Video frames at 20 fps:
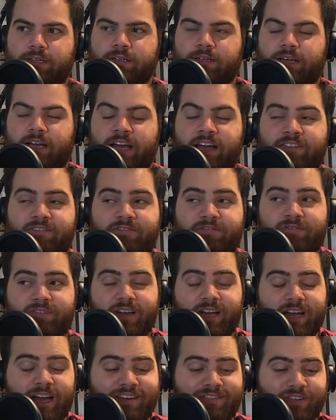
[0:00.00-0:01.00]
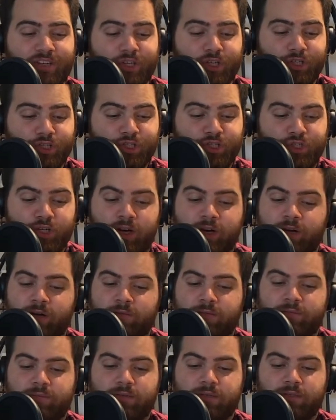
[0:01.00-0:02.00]
I have a good
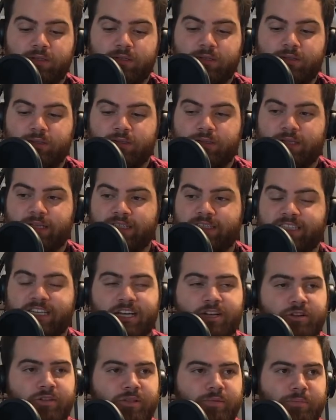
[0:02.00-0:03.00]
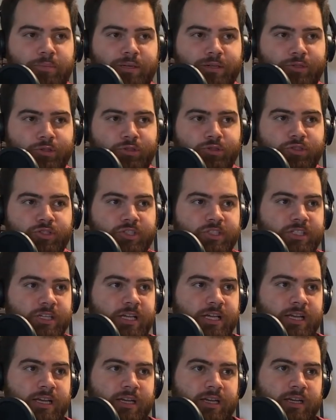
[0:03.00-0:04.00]
job, takes care of the bills.
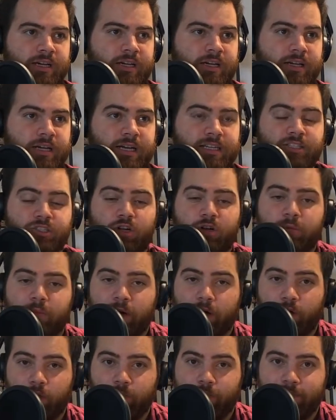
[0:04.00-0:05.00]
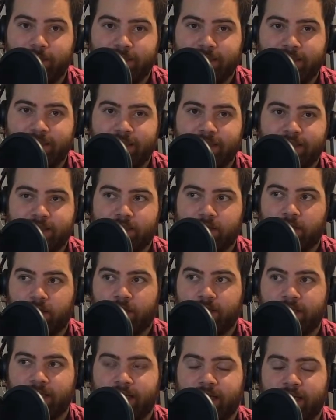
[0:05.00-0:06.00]
I started my own business on
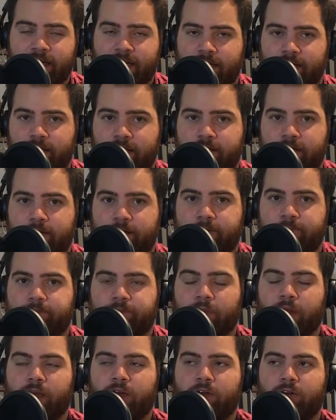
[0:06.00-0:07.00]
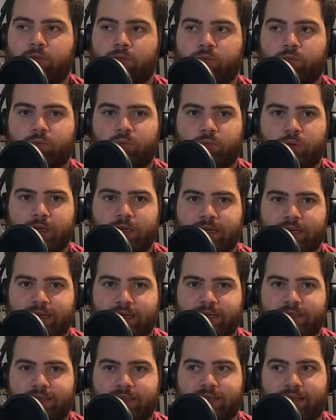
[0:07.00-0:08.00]
the side. We can get
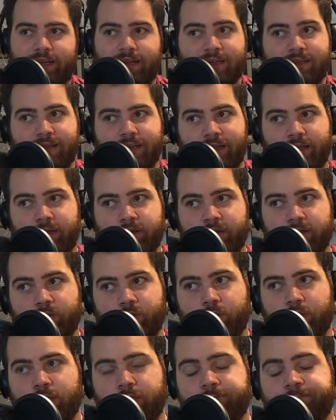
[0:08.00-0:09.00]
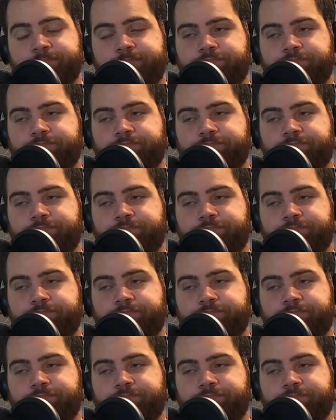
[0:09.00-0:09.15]
into that later as well.